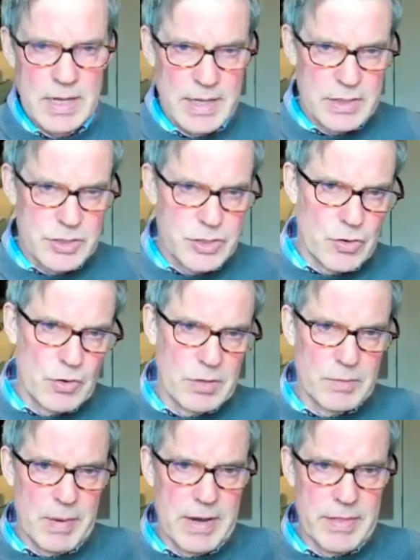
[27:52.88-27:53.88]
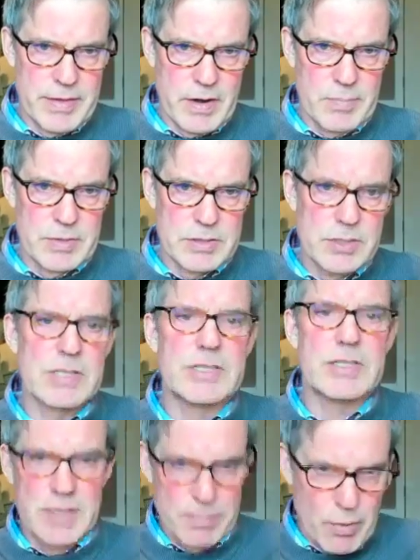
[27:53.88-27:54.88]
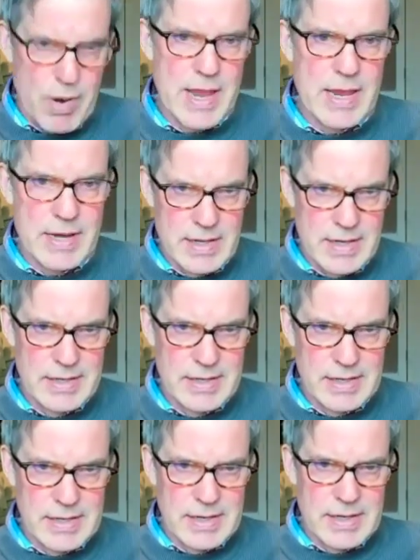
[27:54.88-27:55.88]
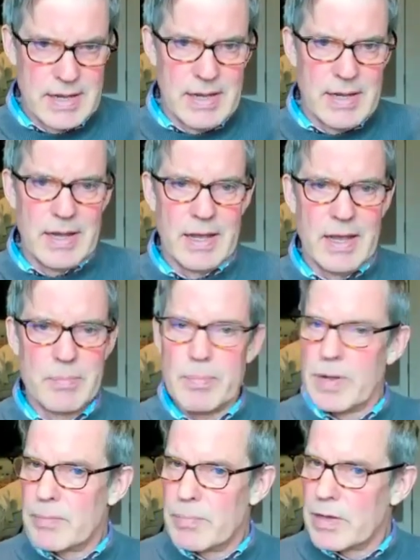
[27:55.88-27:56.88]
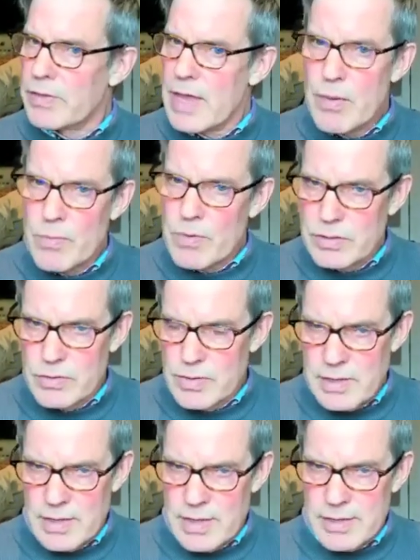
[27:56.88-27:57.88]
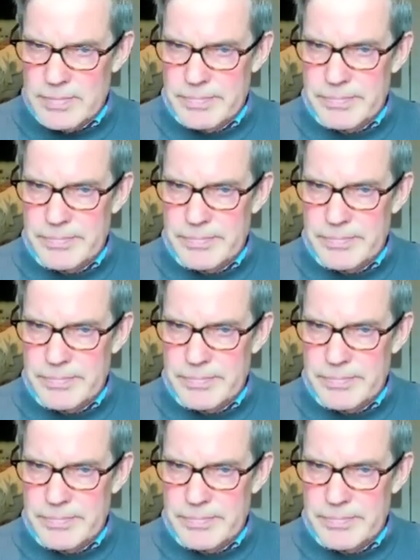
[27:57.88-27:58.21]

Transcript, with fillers: that gets shortened by therapists to just the brain. Yeah. But they weren't doing that.